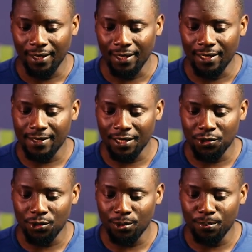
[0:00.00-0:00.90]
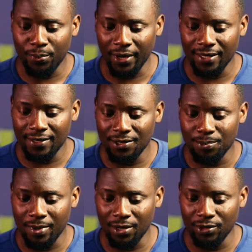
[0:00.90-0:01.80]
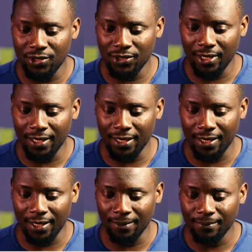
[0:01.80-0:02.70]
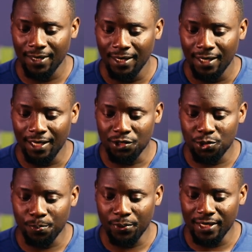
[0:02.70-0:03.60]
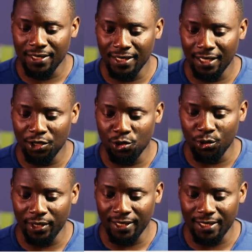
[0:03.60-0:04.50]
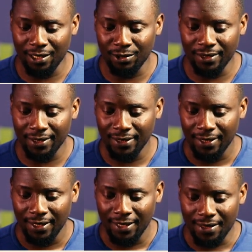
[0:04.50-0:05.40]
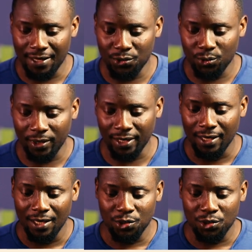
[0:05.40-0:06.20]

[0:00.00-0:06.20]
let's assume price is bearish and it's printing going down this way.